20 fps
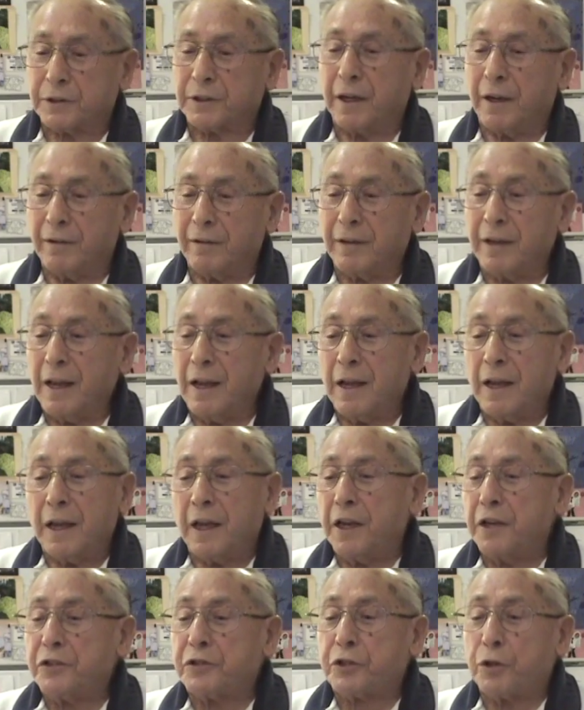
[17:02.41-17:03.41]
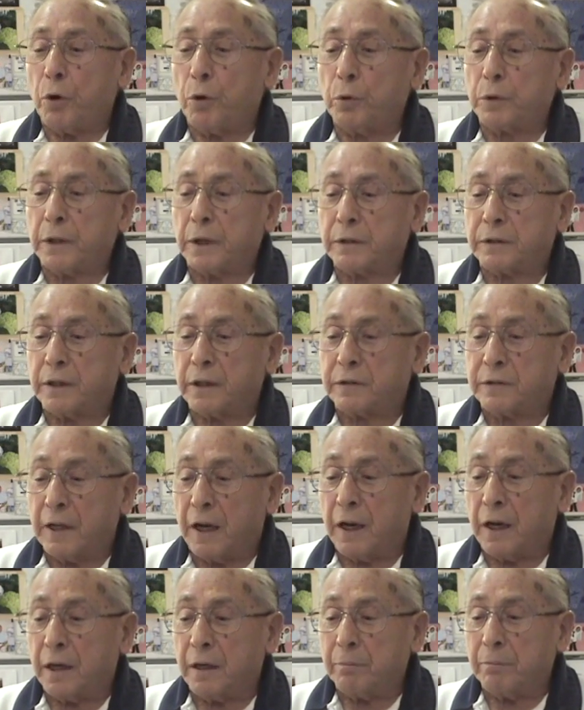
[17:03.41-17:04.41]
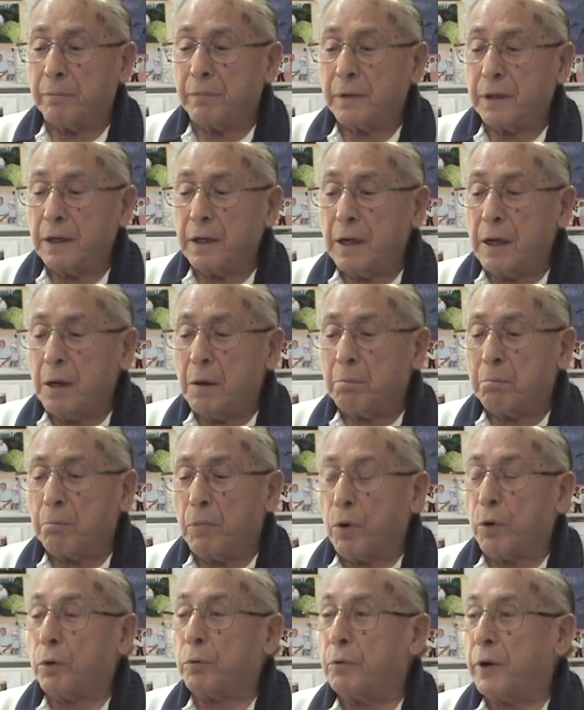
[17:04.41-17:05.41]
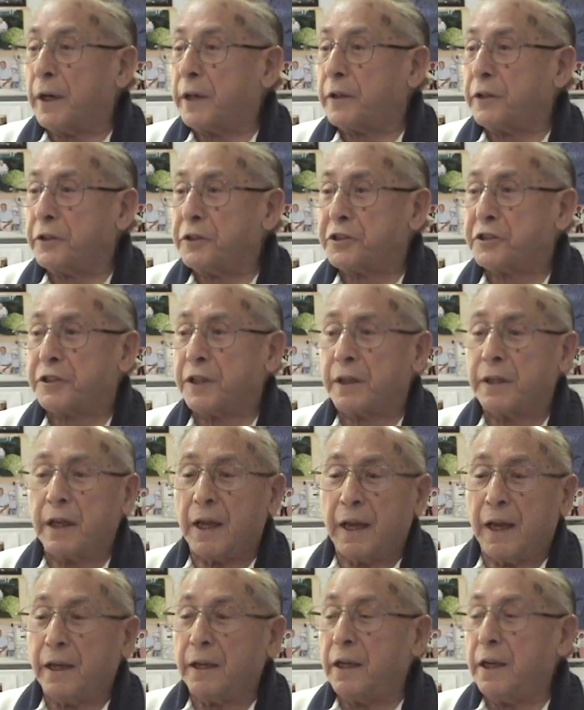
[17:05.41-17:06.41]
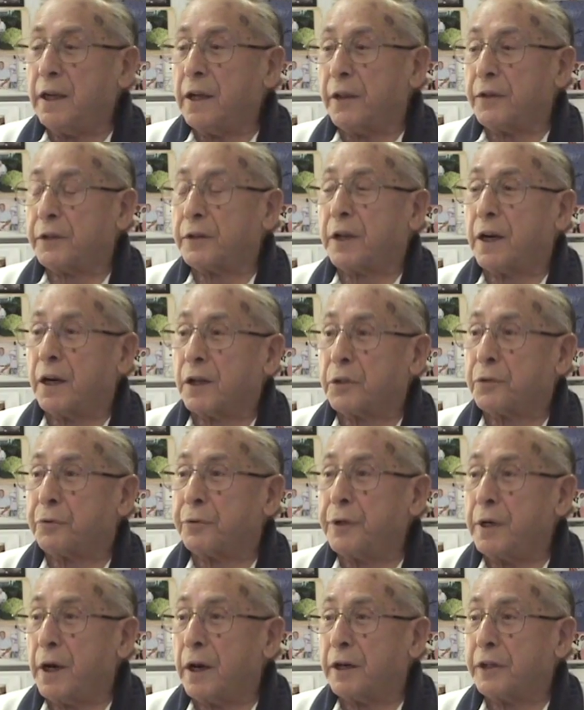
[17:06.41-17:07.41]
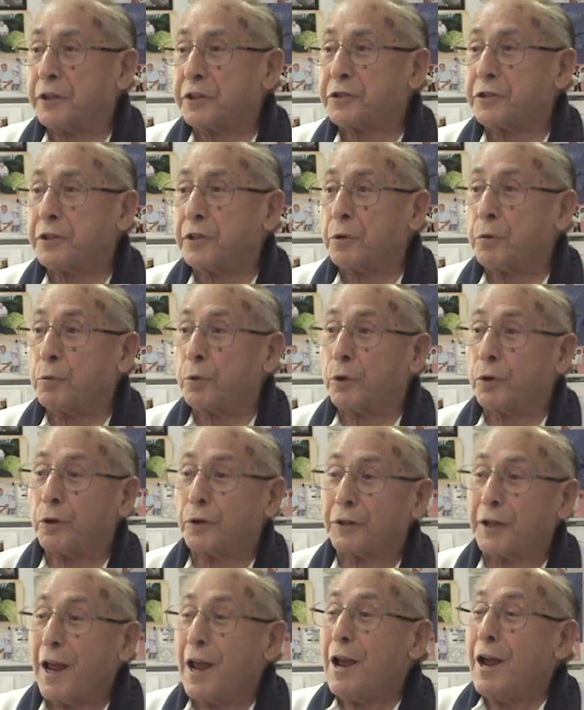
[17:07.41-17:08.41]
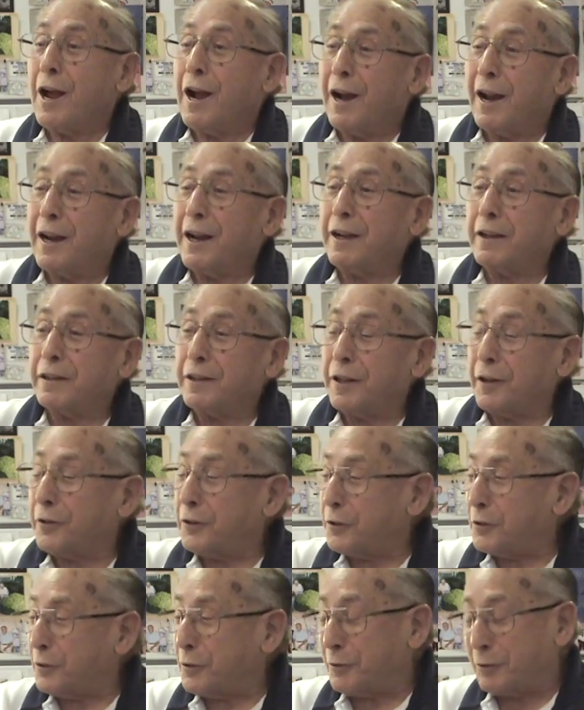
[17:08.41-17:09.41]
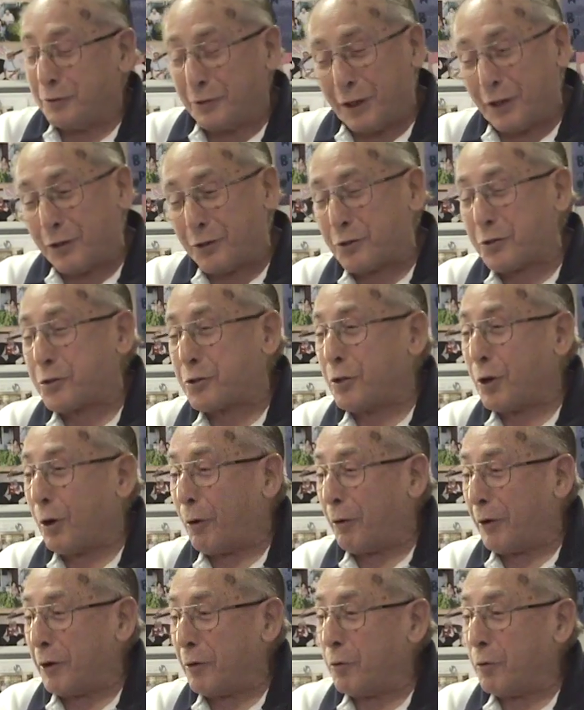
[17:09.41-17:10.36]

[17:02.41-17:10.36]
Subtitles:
Yeah, he sold at the time more records than any other country artist in the world. I had another story.